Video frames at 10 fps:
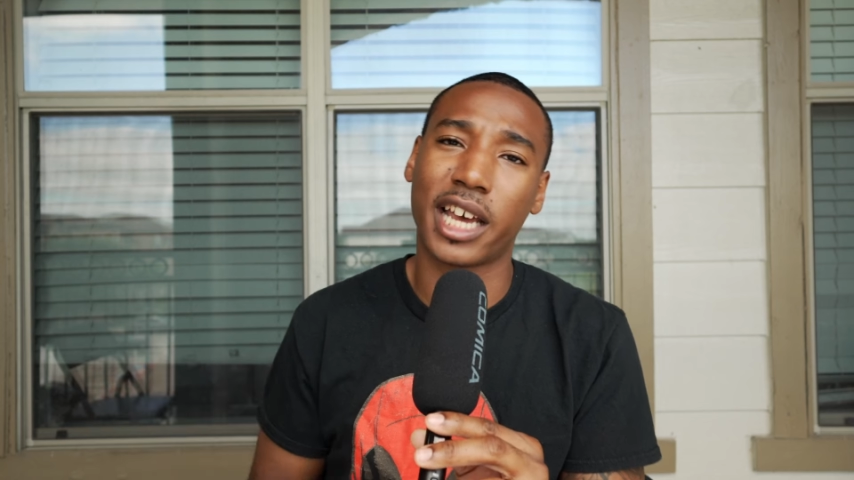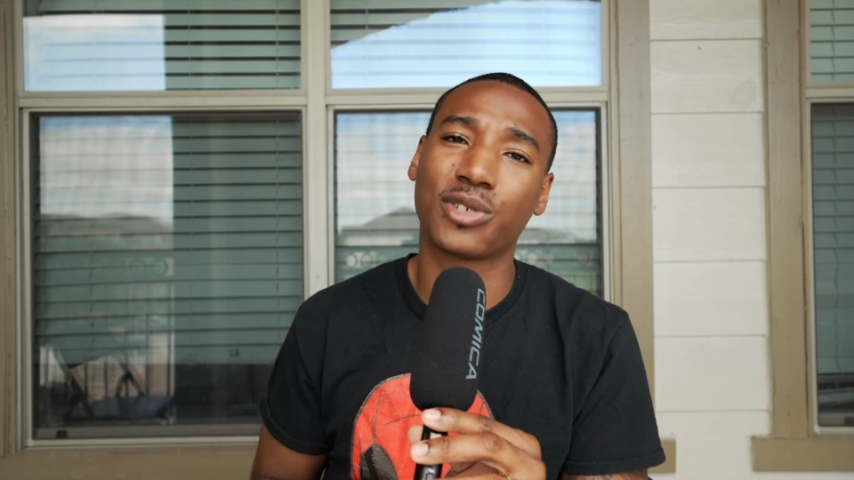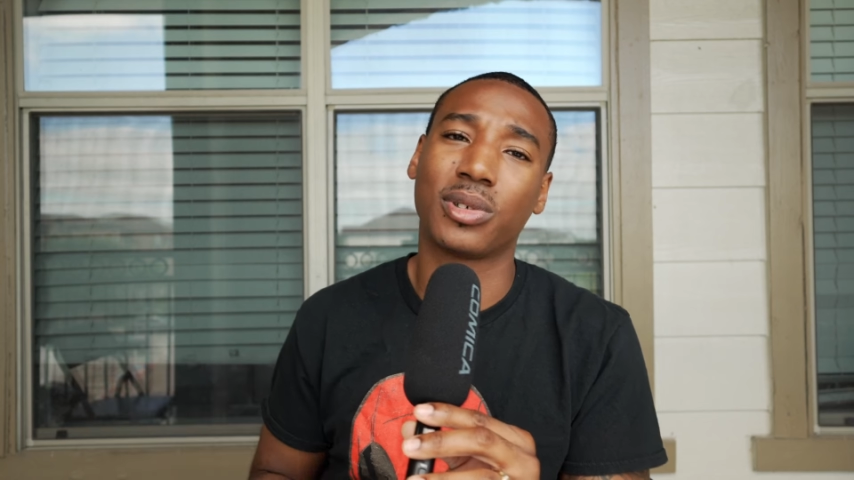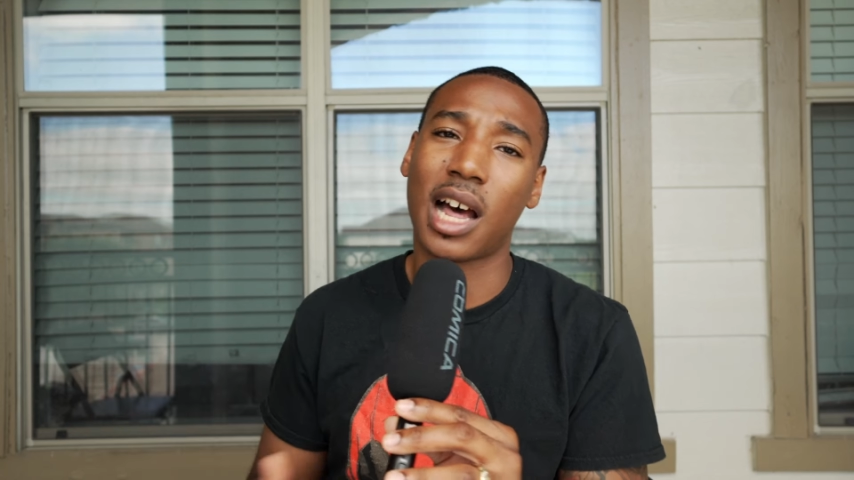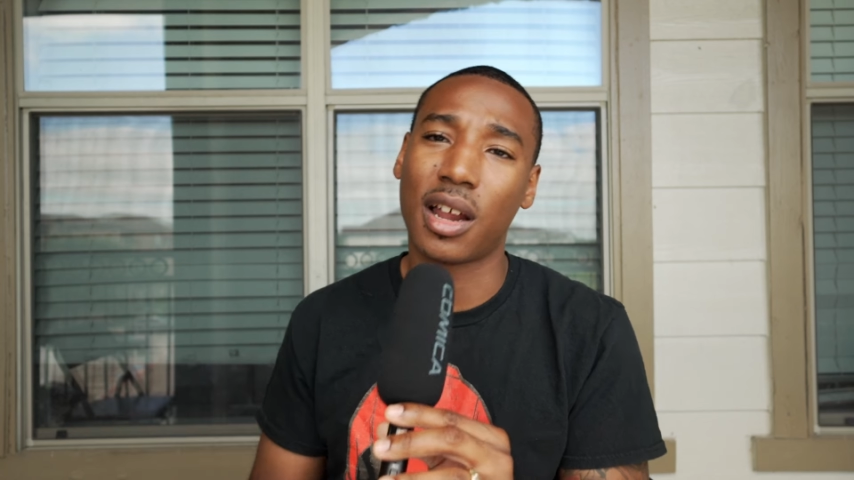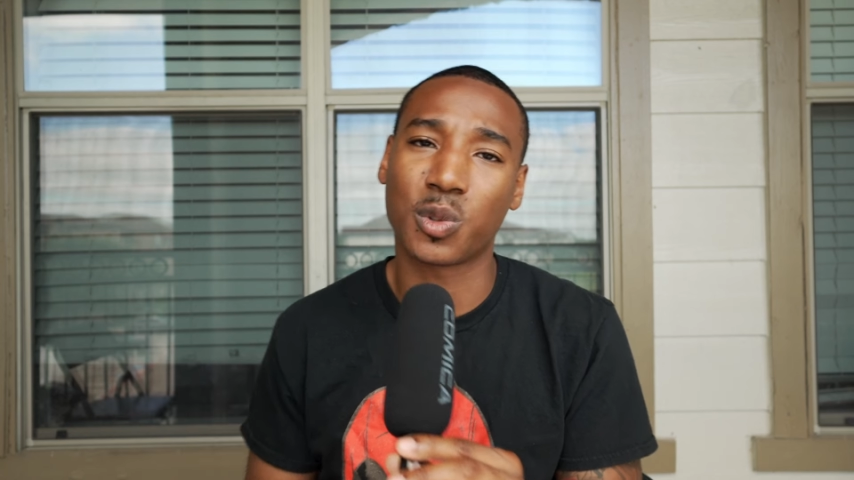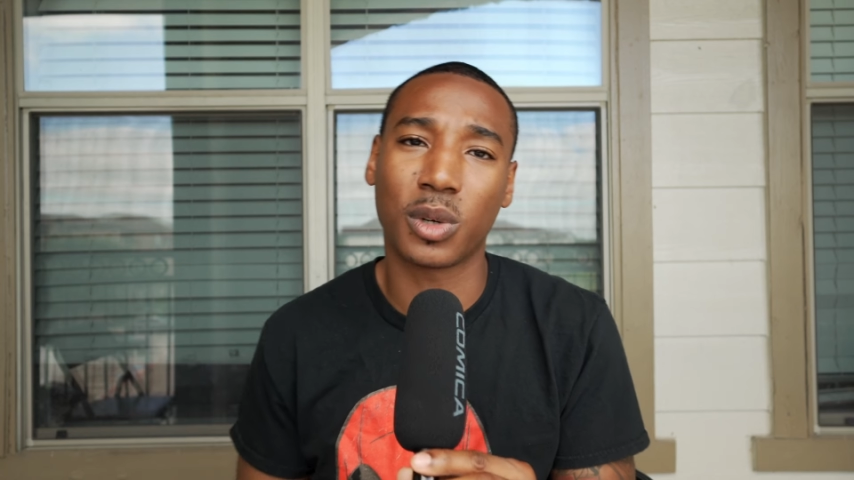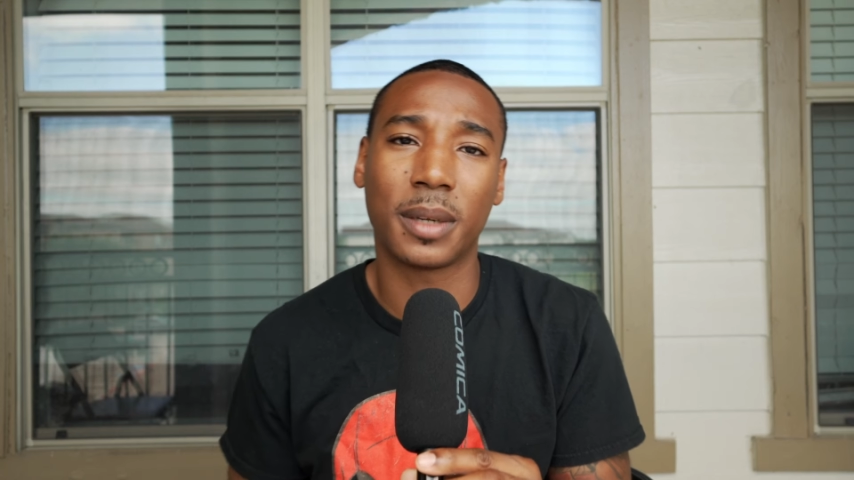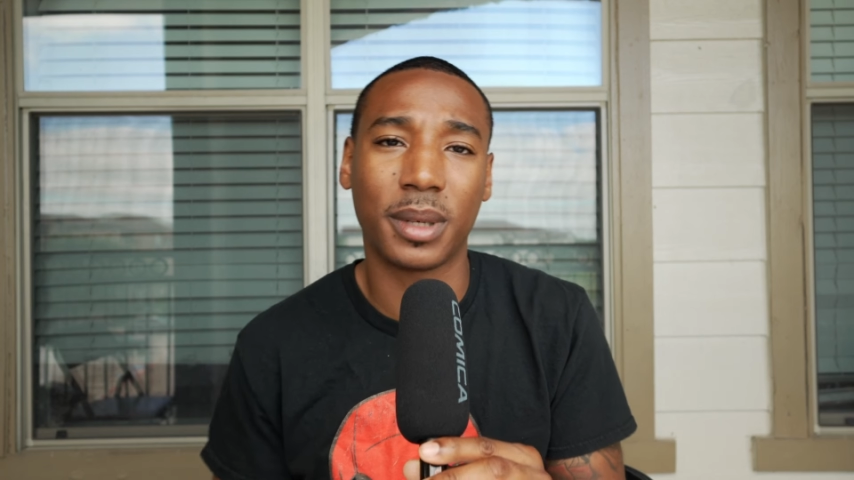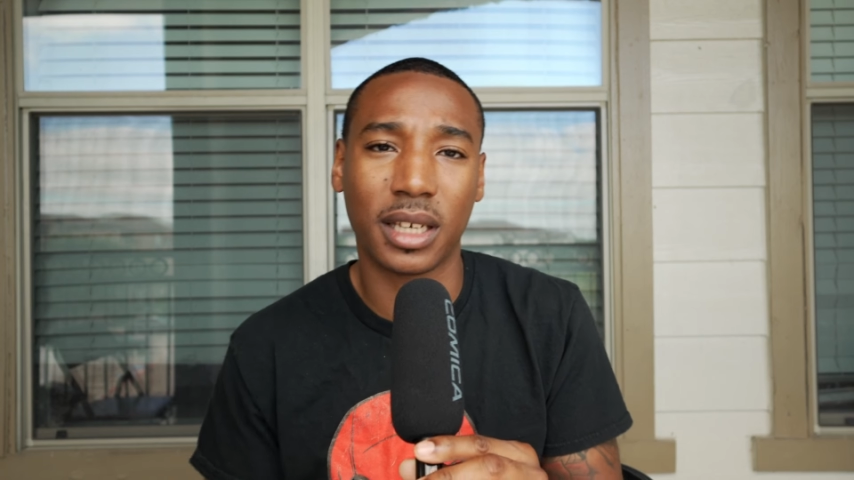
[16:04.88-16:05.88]
extra dollars
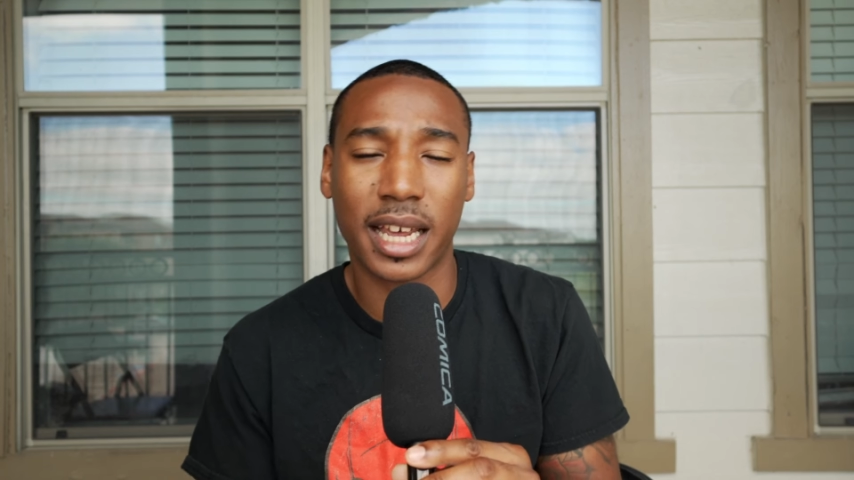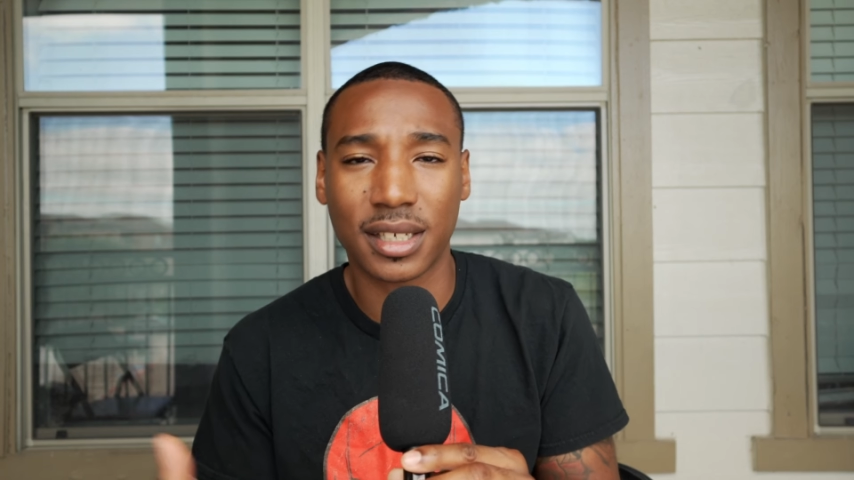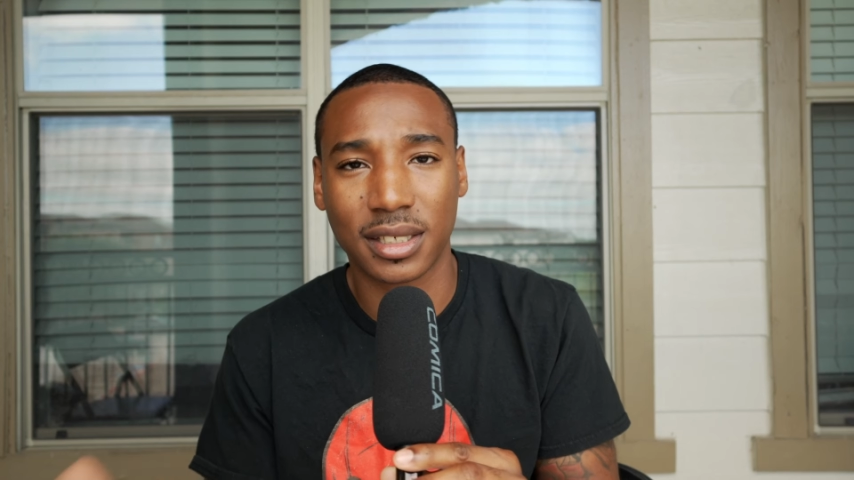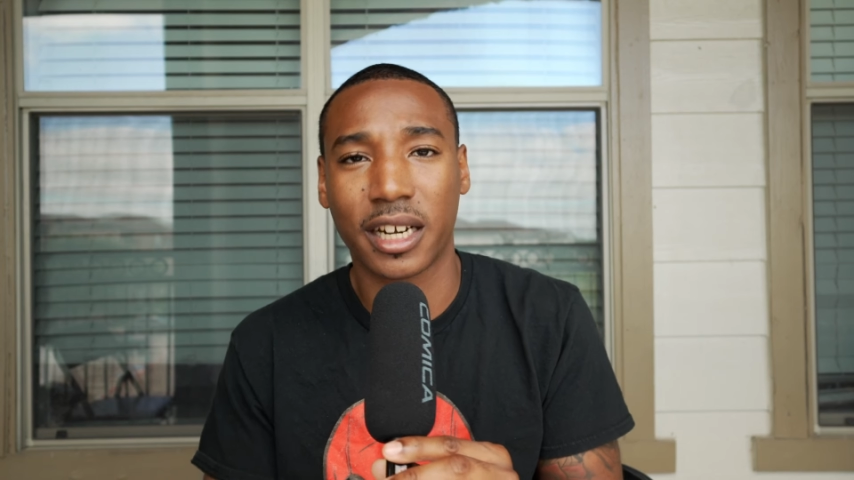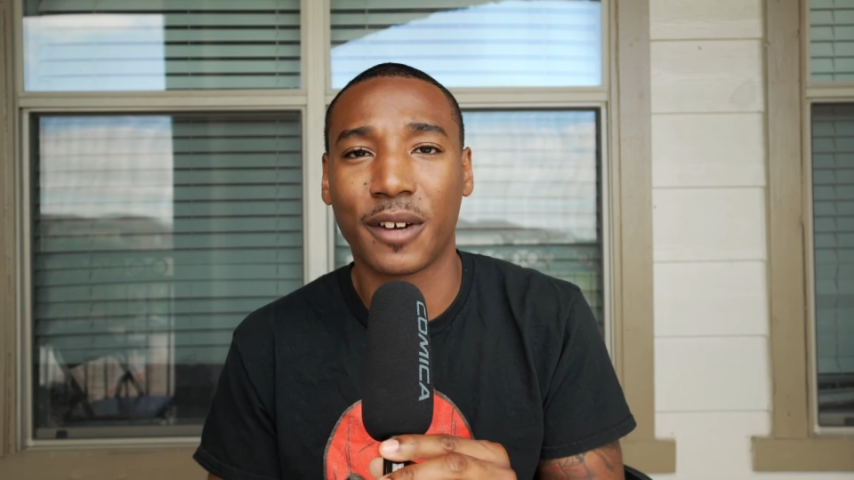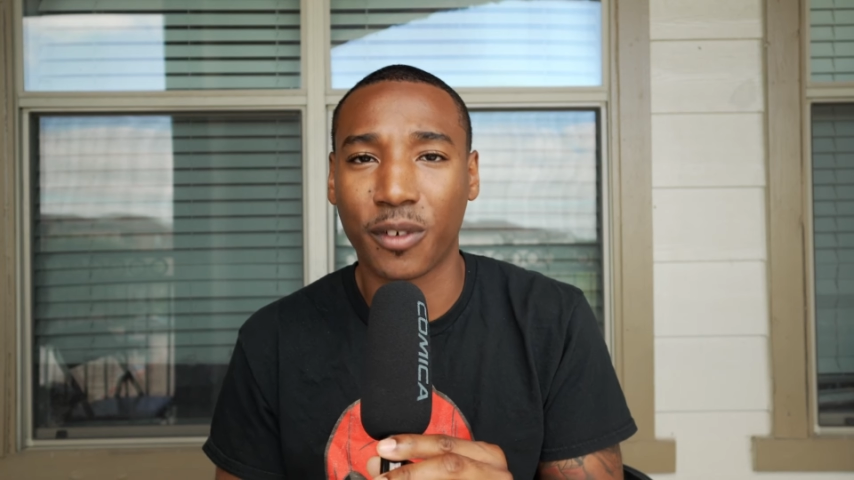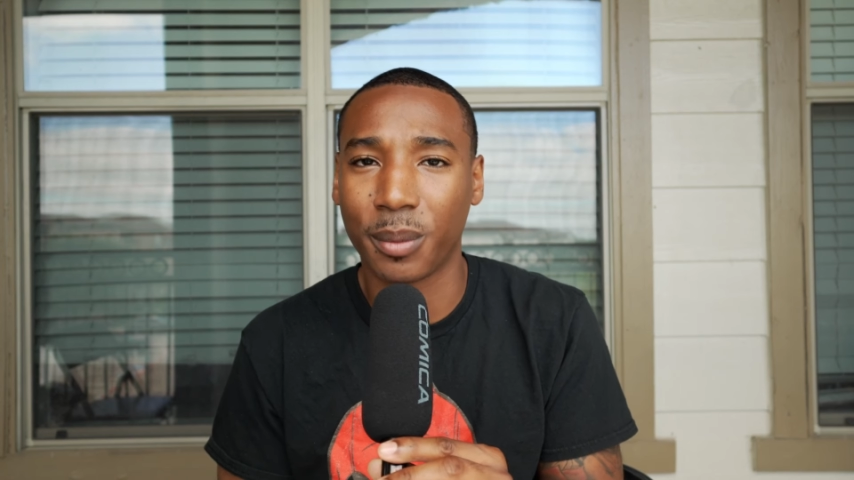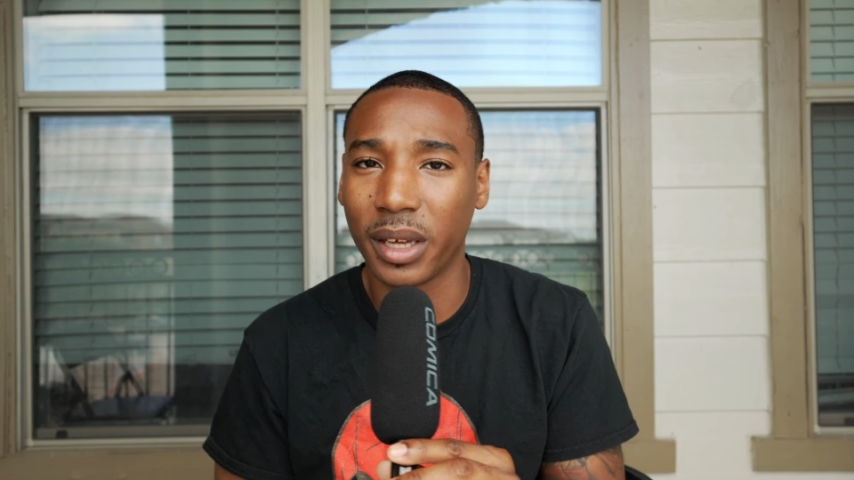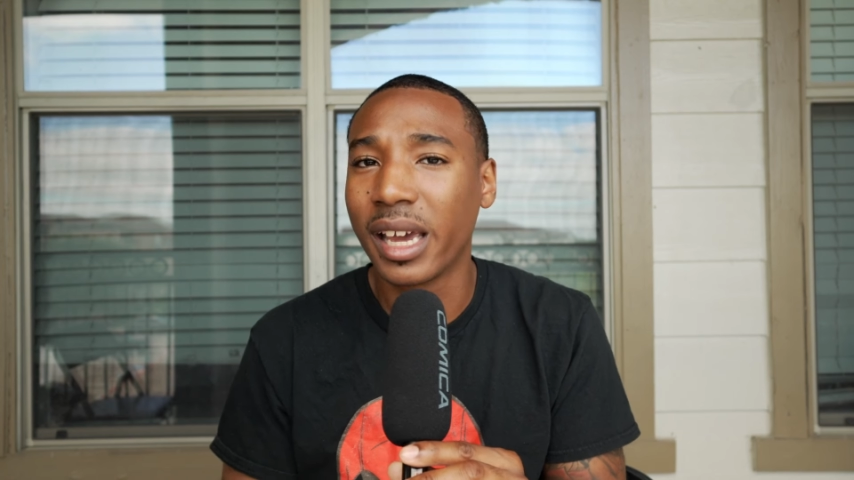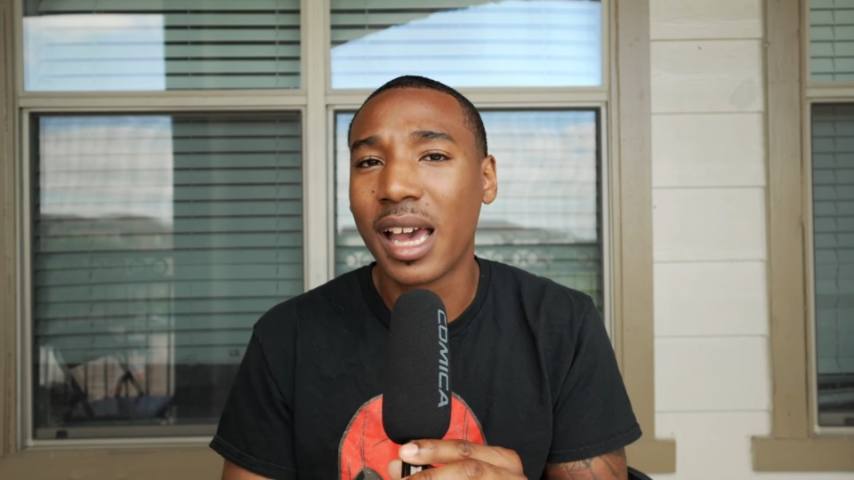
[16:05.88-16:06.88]
wouldn't be necessary for
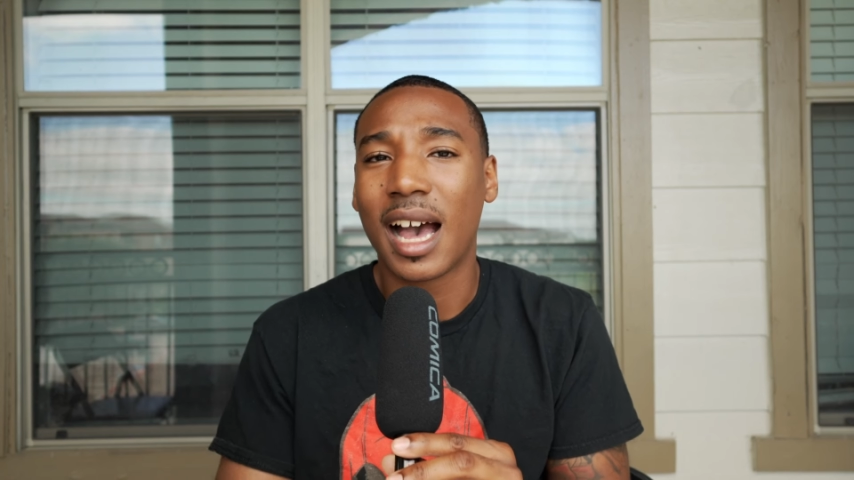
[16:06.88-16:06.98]
me.